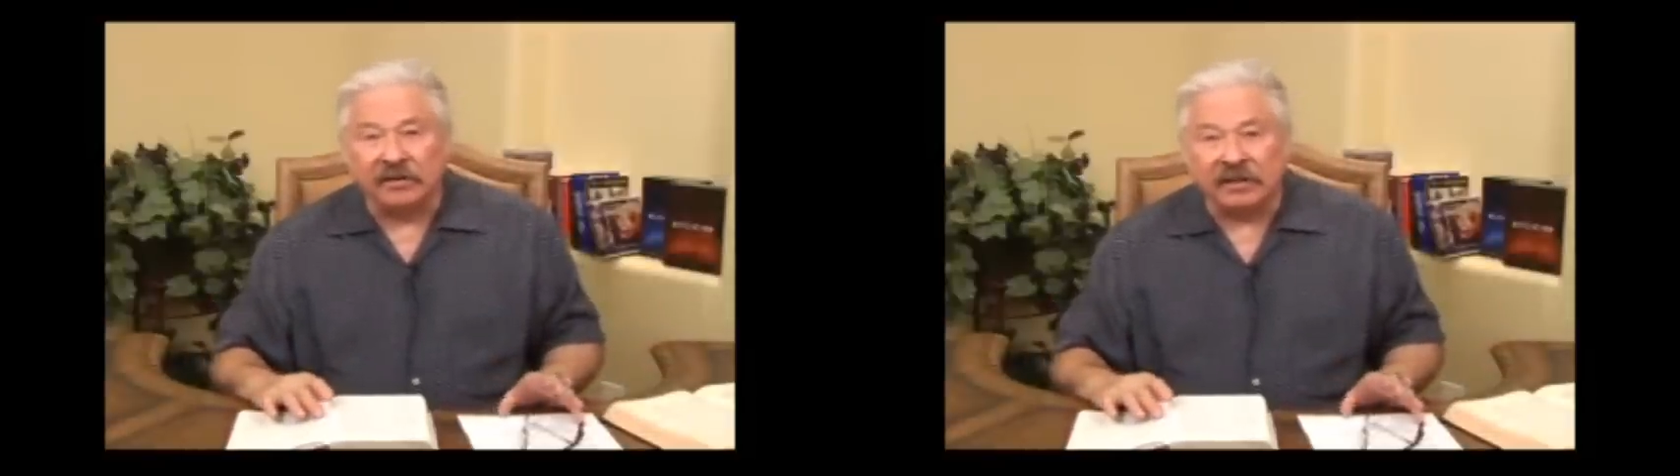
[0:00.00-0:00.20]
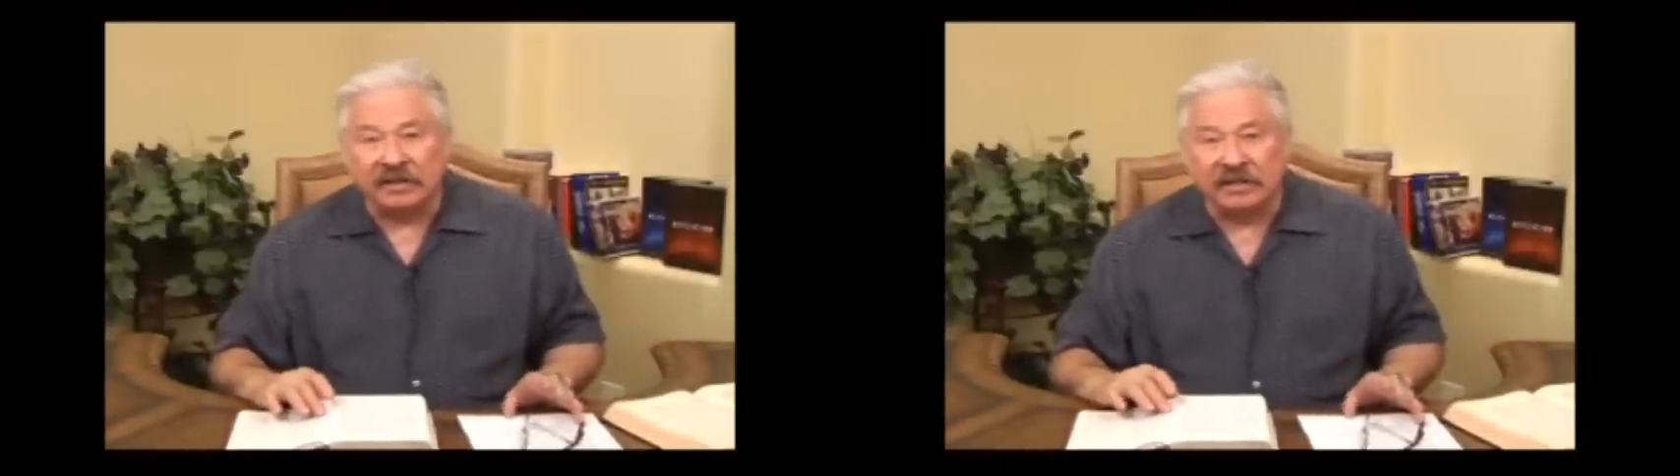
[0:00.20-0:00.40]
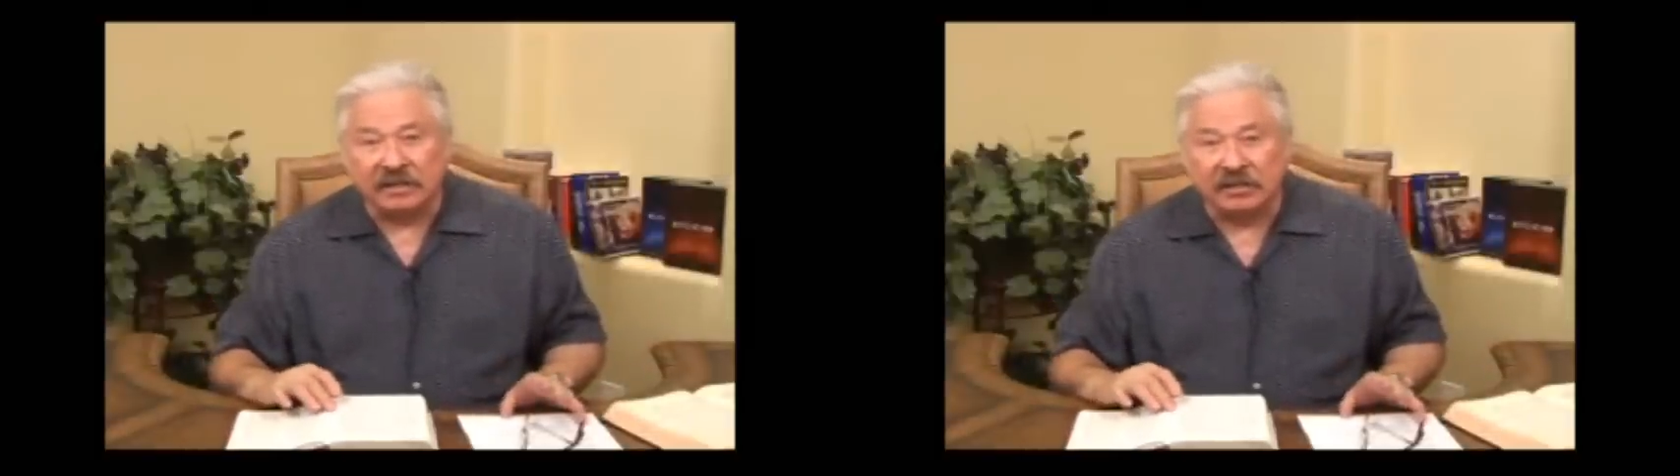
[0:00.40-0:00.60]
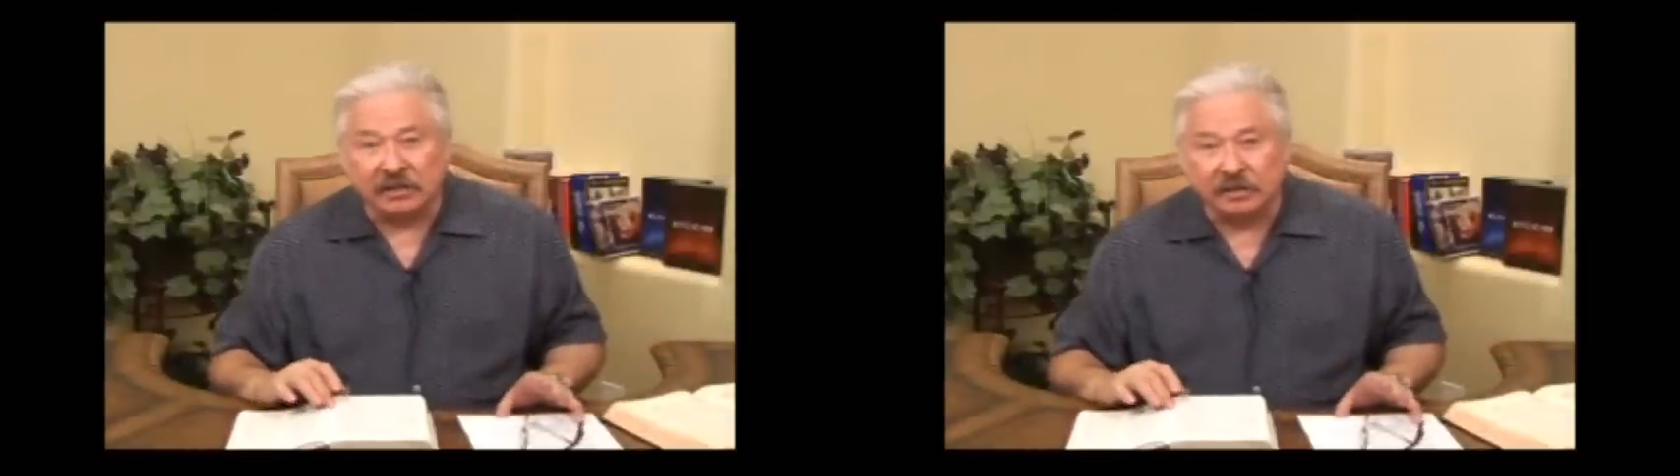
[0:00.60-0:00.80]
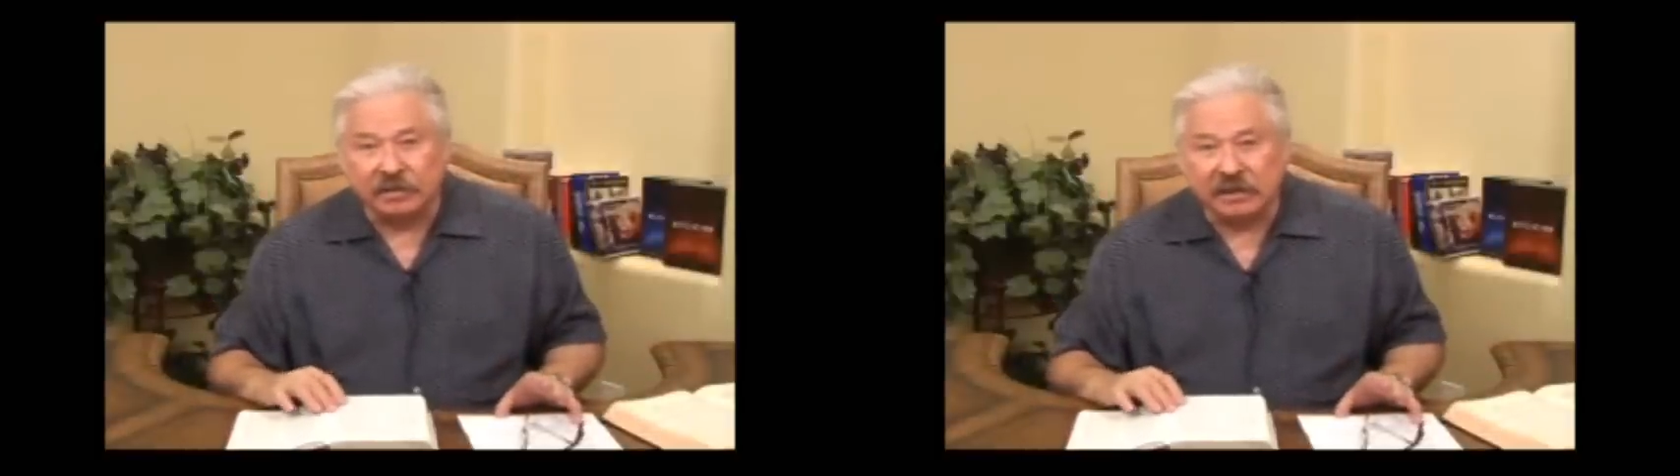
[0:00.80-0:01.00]
grids and
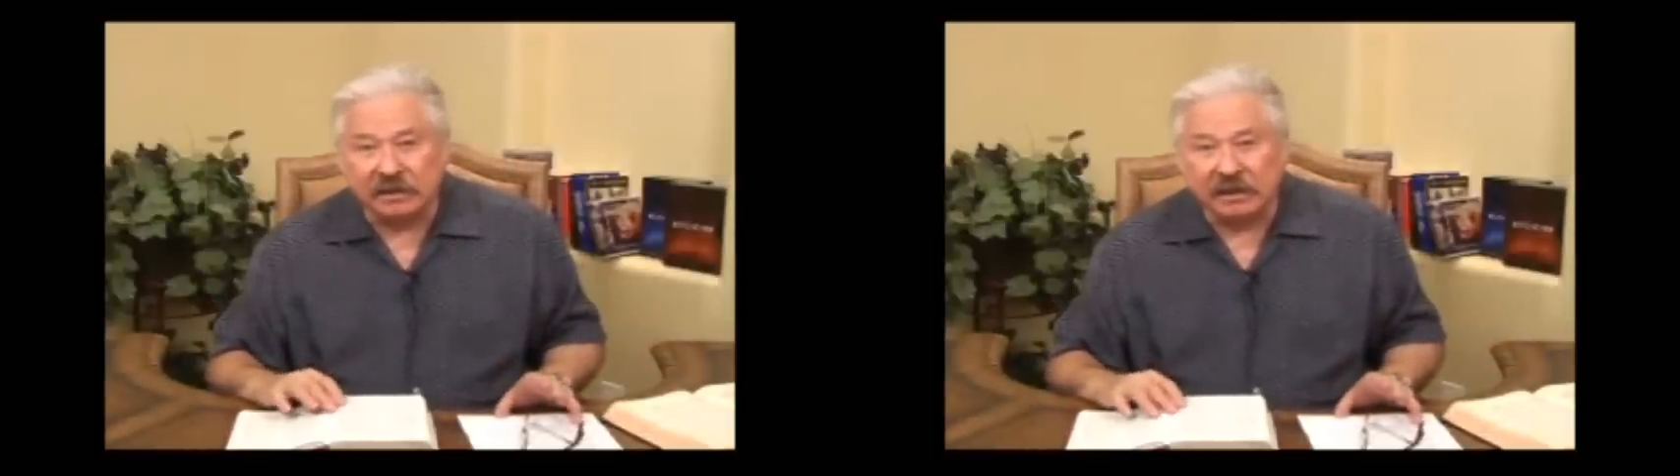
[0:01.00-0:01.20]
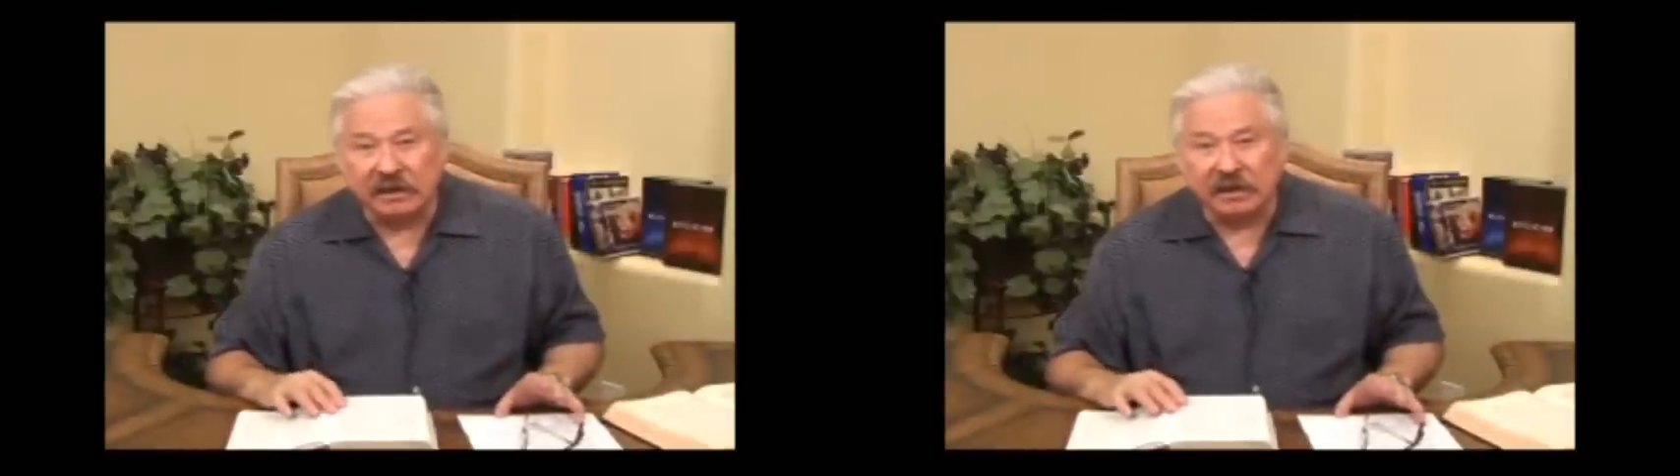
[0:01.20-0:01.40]
chips